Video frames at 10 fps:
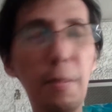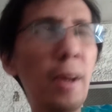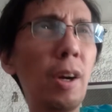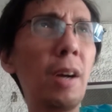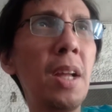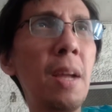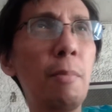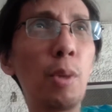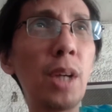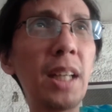Pero
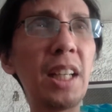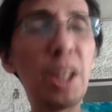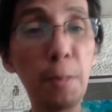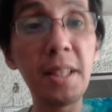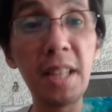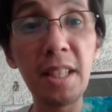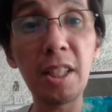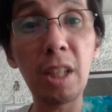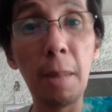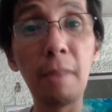more likely the
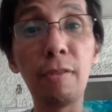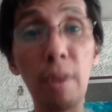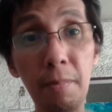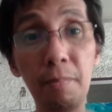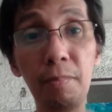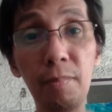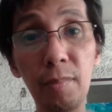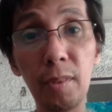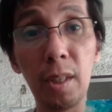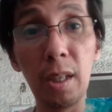spiciness is coming from
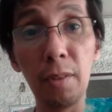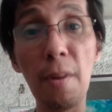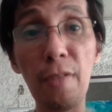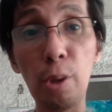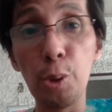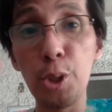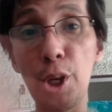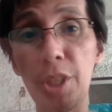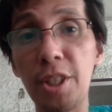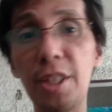the buffalo
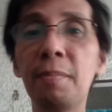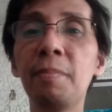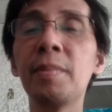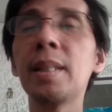sauce